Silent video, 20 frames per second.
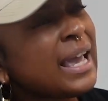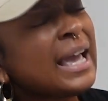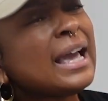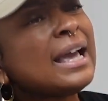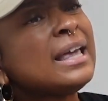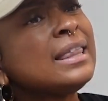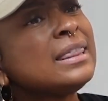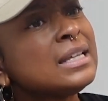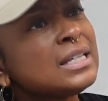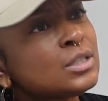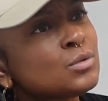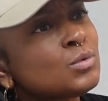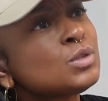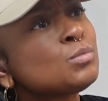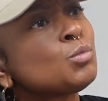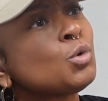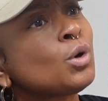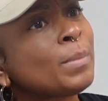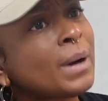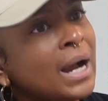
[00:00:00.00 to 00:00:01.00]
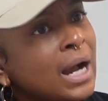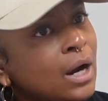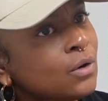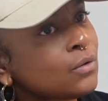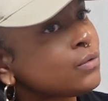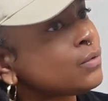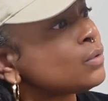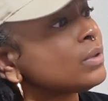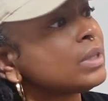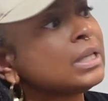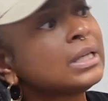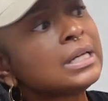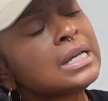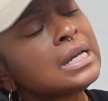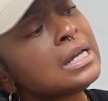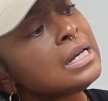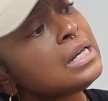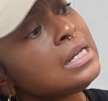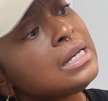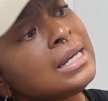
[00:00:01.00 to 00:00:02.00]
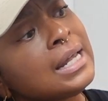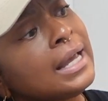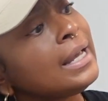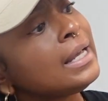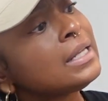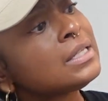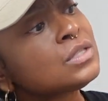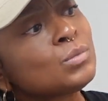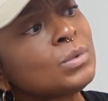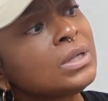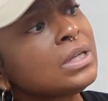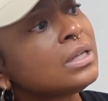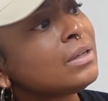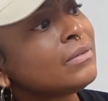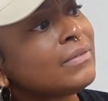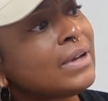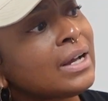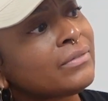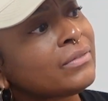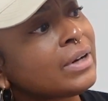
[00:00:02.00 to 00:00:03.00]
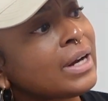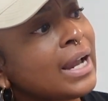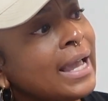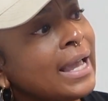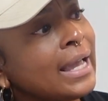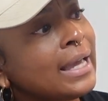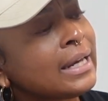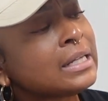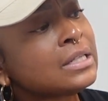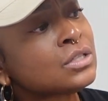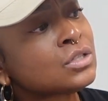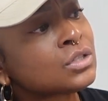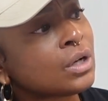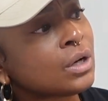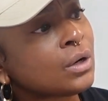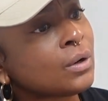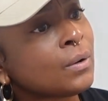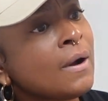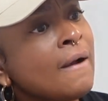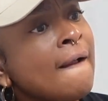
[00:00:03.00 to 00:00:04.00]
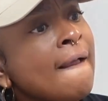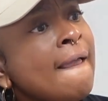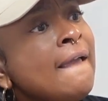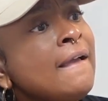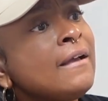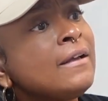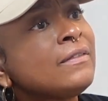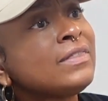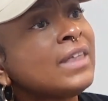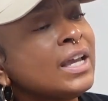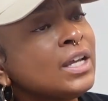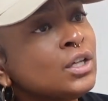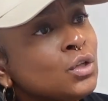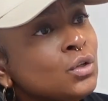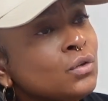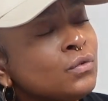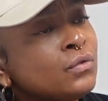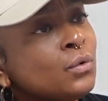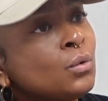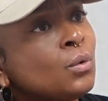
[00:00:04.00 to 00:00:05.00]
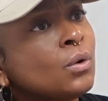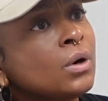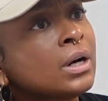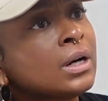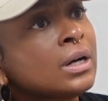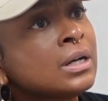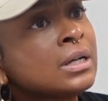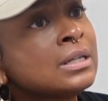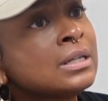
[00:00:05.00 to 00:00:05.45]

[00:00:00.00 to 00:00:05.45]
And this was more powerful than any dance we could have ever had. And so thank you for